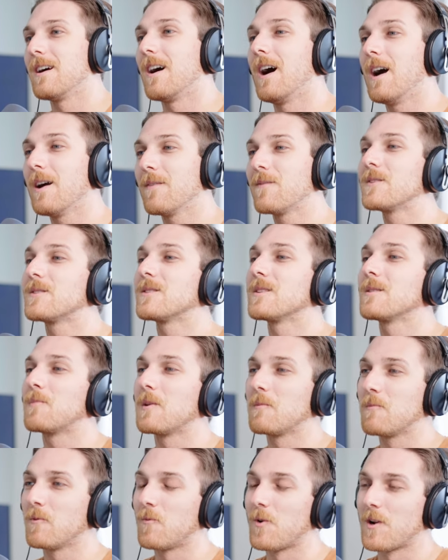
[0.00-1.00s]
Obviously,
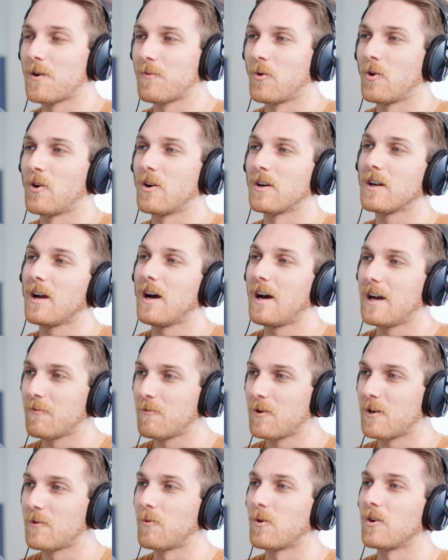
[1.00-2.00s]
people want to work. I
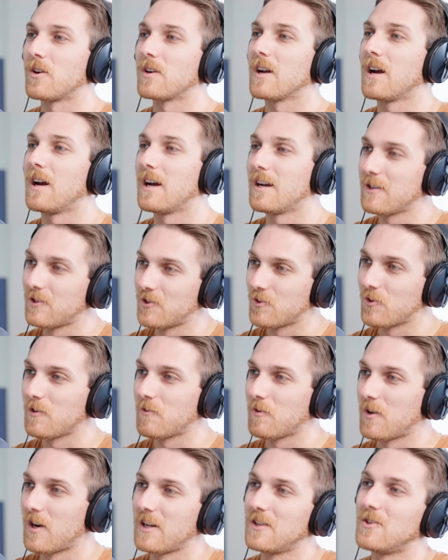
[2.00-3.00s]
want to work. I enjoy
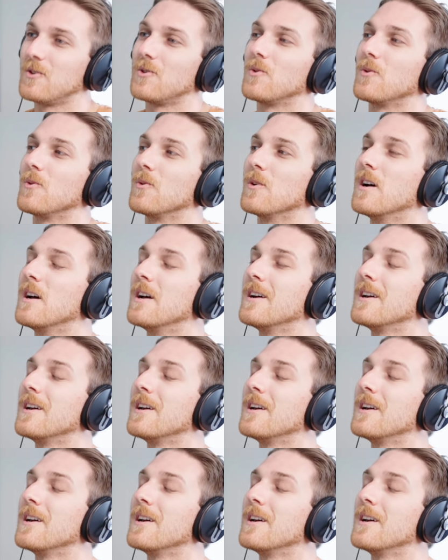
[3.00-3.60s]
what I do.